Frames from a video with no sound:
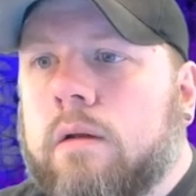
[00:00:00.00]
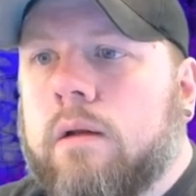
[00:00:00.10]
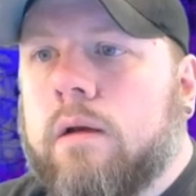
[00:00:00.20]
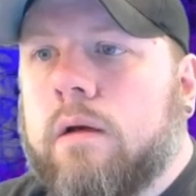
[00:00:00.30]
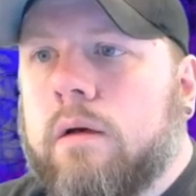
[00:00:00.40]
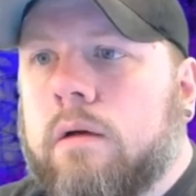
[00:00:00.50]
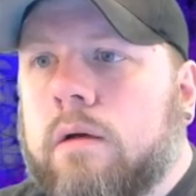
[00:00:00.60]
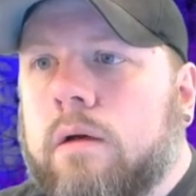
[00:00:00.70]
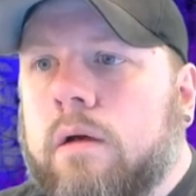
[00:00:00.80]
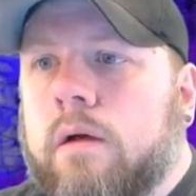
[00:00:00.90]
there,
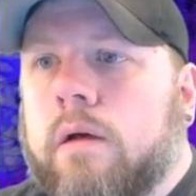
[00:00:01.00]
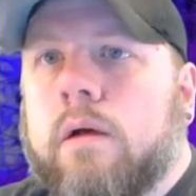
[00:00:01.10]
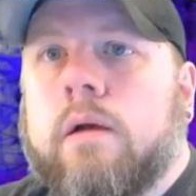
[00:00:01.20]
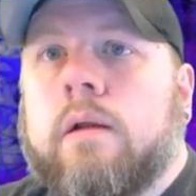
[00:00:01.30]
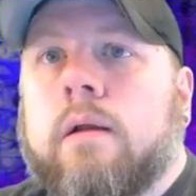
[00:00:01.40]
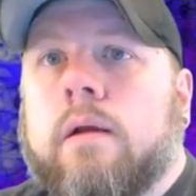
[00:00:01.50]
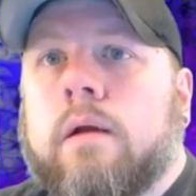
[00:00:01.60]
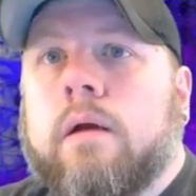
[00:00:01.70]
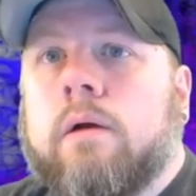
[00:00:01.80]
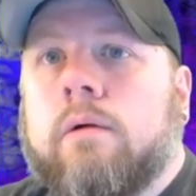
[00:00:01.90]
and
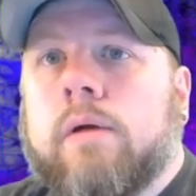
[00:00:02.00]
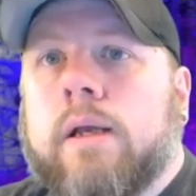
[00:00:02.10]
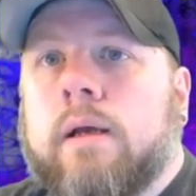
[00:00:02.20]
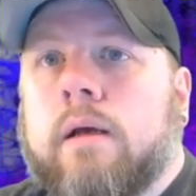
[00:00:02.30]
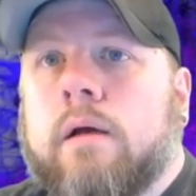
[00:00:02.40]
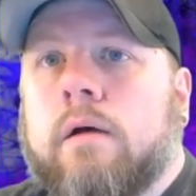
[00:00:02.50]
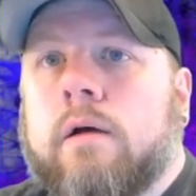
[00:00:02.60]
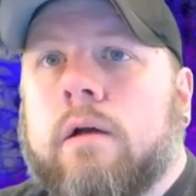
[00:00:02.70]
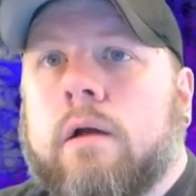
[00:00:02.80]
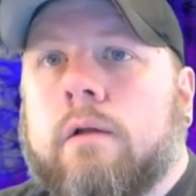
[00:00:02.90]
then go and get
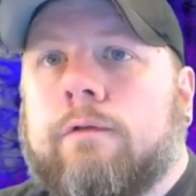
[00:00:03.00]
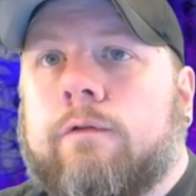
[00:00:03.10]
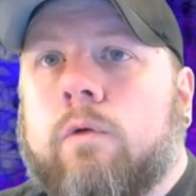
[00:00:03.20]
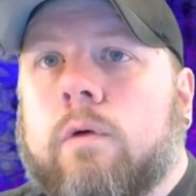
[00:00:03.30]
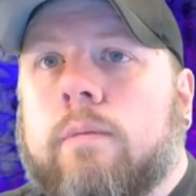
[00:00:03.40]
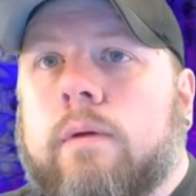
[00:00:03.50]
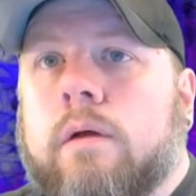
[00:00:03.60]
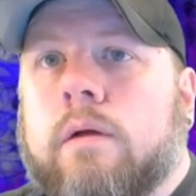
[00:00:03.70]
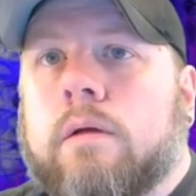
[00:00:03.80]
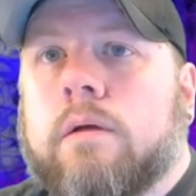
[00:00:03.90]
another
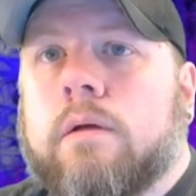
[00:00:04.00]
4-bit